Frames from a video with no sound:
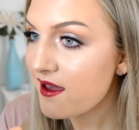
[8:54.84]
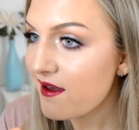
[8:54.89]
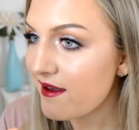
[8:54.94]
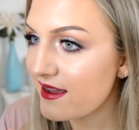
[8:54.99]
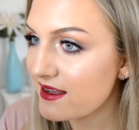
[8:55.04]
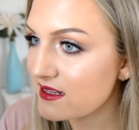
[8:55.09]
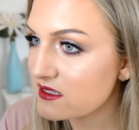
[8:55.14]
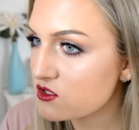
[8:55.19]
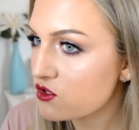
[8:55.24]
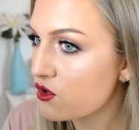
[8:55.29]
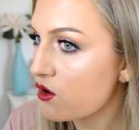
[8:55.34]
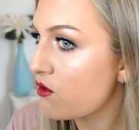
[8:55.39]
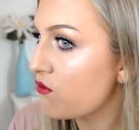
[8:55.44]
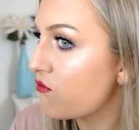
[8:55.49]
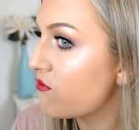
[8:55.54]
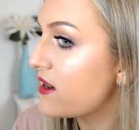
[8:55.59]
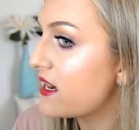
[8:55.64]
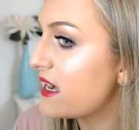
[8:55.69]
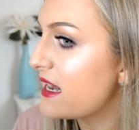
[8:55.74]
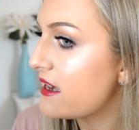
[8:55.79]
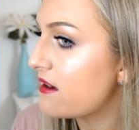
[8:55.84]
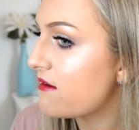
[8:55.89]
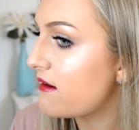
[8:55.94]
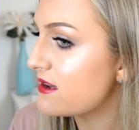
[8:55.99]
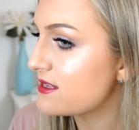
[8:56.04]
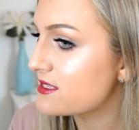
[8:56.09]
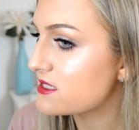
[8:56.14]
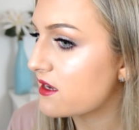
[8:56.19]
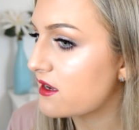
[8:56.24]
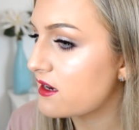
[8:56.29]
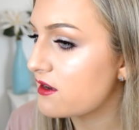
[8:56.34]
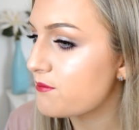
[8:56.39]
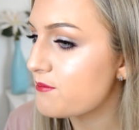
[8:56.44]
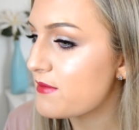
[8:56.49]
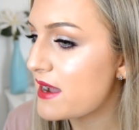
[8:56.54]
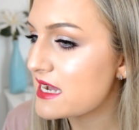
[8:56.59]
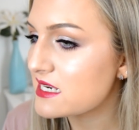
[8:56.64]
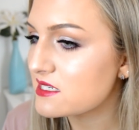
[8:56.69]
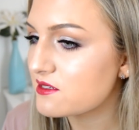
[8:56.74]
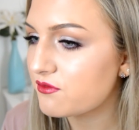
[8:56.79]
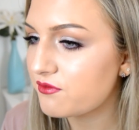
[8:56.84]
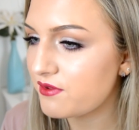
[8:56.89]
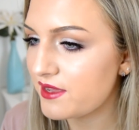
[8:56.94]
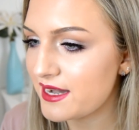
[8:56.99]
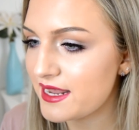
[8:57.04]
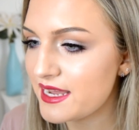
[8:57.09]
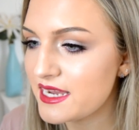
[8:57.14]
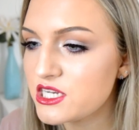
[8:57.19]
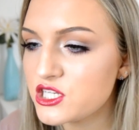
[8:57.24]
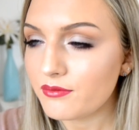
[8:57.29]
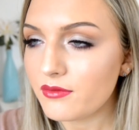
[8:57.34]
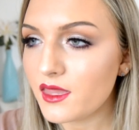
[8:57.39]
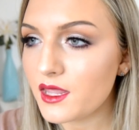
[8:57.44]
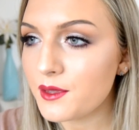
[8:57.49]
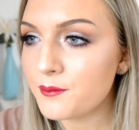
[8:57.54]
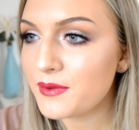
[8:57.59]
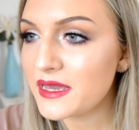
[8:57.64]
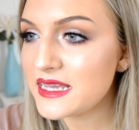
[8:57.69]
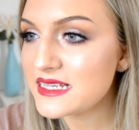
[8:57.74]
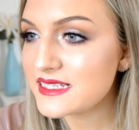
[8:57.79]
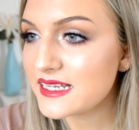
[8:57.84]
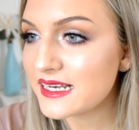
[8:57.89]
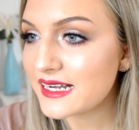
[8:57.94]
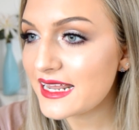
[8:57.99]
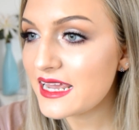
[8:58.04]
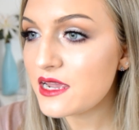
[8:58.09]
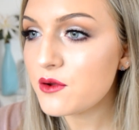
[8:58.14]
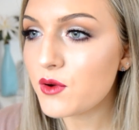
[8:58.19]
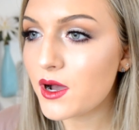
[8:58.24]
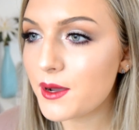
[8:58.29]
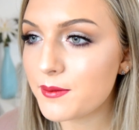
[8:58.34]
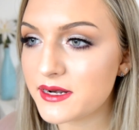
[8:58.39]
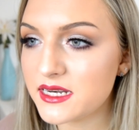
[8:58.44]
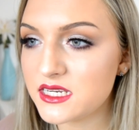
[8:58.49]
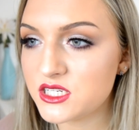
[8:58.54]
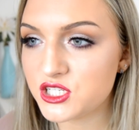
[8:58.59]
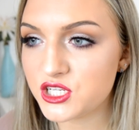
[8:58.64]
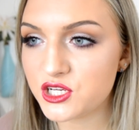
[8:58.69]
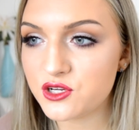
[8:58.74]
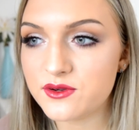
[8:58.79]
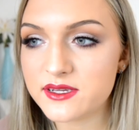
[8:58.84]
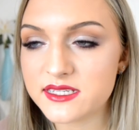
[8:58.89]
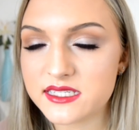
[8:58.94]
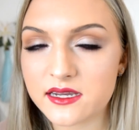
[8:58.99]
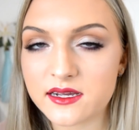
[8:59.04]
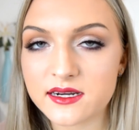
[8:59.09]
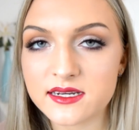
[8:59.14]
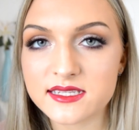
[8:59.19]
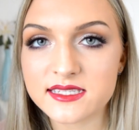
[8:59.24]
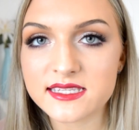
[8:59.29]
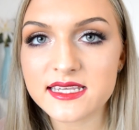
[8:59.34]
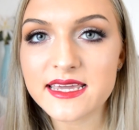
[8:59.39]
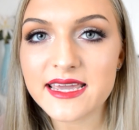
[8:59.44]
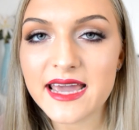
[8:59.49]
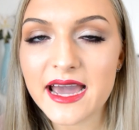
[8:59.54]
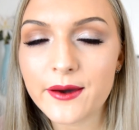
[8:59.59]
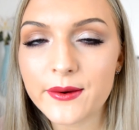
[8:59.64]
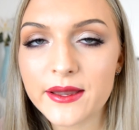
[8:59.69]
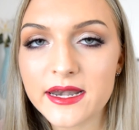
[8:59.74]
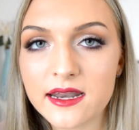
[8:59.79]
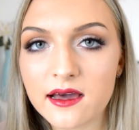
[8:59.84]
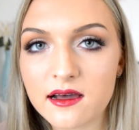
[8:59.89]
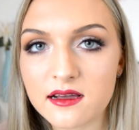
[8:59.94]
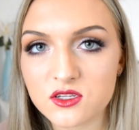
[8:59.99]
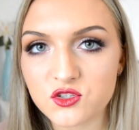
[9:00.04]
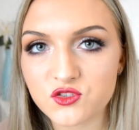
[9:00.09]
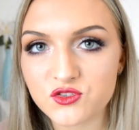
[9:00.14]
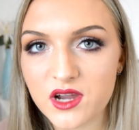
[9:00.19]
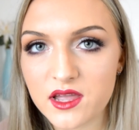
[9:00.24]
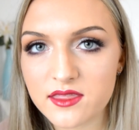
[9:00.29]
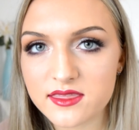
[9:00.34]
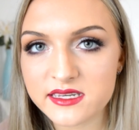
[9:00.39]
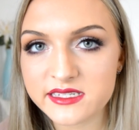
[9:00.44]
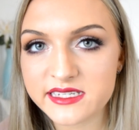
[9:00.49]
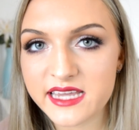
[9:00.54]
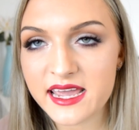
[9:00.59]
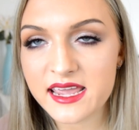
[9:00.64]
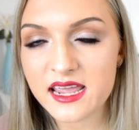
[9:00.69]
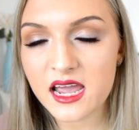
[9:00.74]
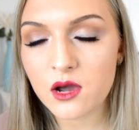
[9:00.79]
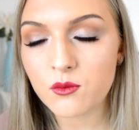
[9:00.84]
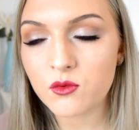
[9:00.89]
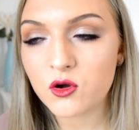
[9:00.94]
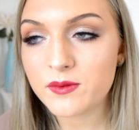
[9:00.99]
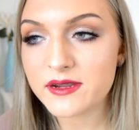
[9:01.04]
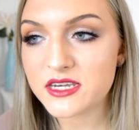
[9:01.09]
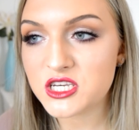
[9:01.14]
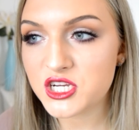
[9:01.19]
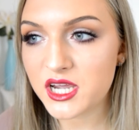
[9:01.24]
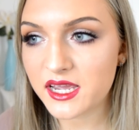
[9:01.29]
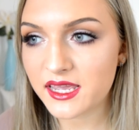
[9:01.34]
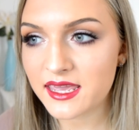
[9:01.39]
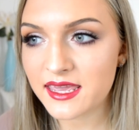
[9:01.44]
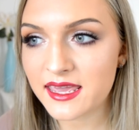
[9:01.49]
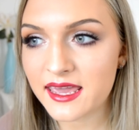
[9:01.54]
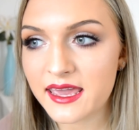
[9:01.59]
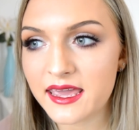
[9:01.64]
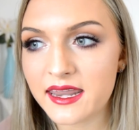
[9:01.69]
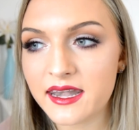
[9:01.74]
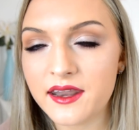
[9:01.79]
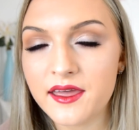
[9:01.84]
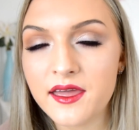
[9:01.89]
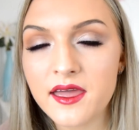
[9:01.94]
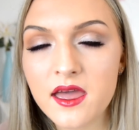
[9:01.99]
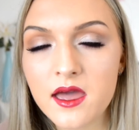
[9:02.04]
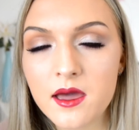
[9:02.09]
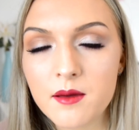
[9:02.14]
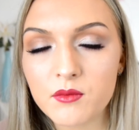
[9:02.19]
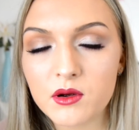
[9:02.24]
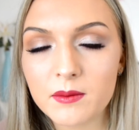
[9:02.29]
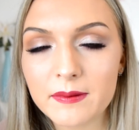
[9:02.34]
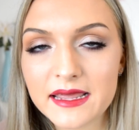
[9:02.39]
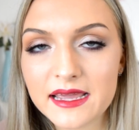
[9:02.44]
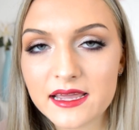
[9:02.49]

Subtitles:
it's got a really nice kind of matte finish. Basically, what I'm going to do is I'm going to see how it lasts throughout the day. I will be checking in probably a